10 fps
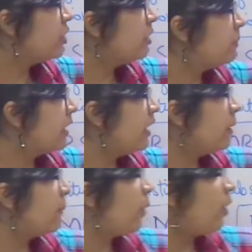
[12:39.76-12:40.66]
in B
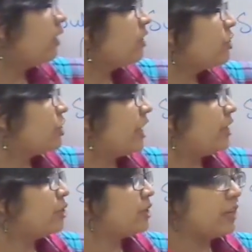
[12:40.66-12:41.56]
upon
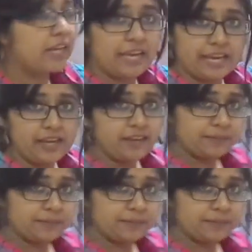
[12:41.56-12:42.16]
change in A,